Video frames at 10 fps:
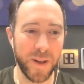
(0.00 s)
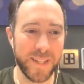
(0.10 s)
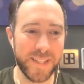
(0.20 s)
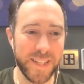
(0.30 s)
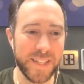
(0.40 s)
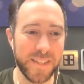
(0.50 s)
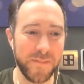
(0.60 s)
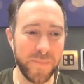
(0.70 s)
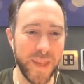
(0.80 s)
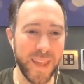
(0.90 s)
dint
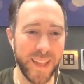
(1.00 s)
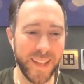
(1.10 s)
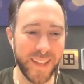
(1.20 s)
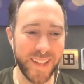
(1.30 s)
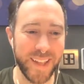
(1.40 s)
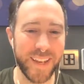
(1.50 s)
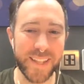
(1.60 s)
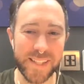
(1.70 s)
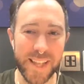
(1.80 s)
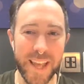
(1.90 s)
of being in
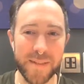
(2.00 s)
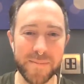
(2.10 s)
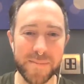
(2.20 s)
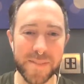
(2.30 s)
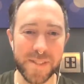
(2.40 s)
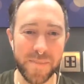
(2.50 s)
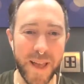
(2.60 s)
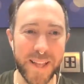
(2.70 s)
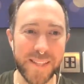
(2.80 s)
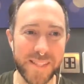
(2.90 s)
the same
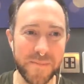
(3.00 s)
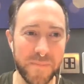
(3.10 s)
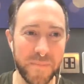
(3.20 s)
space,